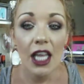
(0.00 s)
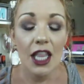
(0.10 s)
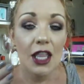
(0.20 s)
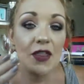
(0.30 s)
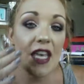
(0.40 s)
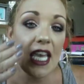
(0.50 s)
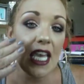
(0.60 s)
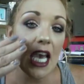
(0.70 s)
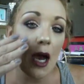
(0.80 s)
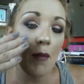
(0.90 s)
the
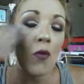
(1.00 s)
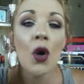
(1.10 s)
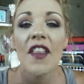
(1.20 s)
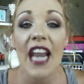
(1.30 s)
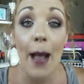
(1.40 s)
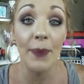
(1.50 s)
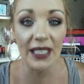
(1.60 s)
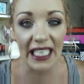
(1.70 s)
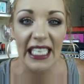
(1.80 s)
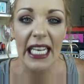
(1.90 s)
more that I
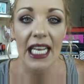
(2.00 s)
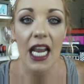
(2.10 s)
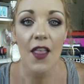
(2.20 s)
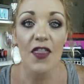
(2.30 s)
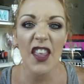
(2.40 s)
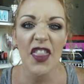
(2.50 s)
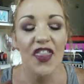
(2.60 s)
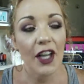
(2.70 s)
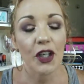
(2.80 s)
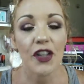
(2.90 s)
blended, the
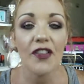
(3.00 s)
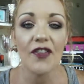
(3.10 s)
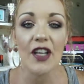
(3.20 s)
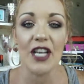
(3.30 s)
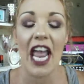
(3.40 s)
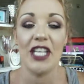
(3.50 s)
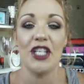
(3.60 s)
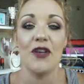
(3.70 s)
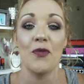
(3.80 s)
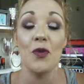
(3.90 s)
thicker the
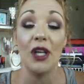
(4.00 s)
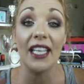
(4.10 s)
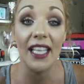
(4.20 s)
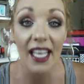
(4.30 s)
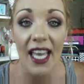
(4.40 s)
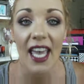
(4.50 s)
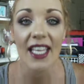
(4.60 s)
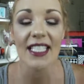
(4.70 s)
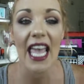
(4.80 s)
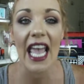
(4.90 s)
foundation would
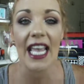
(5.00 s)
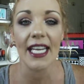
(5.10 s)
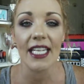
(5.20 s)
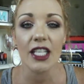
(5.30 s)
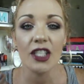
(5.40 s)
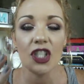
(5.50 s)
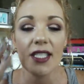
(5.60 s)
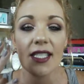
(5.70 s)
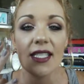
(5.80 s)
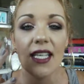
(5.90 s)
get, and
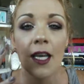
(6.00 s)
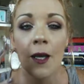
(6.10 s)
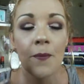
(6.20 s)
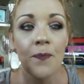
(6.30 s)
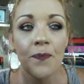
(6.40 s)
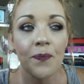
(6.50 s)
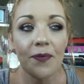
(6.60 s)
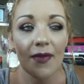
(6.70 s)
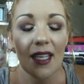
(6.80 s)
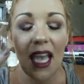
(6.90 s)
just...
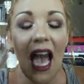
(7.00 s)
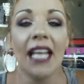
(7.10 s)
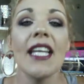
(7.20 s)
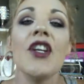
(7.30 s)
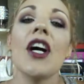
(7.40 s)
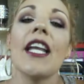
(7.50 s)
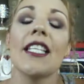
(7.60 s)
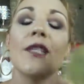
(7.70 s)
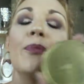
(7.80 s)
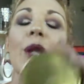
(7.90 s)
I cannot
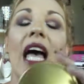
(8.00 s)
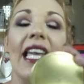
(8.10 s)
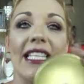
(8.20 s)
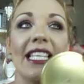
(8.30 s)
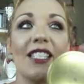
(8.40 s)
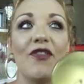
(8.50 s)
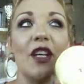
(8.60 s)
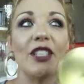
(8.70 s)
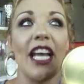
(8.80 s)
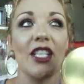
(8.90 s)
explain this
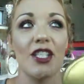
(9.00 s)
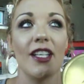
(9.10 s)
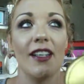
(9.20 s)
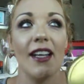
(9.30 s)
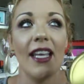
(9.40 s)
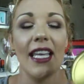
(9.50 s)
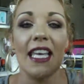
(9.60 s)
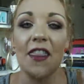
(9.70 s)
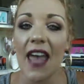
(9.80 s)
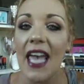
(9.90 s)
foundation
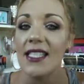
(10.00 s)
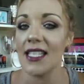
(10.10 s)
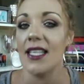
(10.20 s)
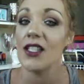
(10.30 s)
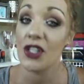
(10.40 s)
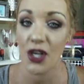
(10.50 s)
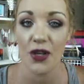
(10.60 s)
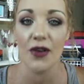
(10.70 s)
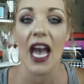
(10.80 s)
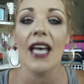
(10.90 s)
in that sense to you
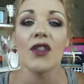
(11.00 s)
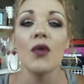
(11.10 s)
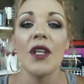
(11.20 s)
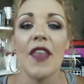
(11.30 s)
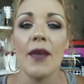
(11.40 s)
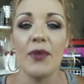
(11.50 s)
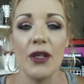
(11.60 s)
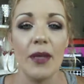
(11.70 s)
guys with a beauty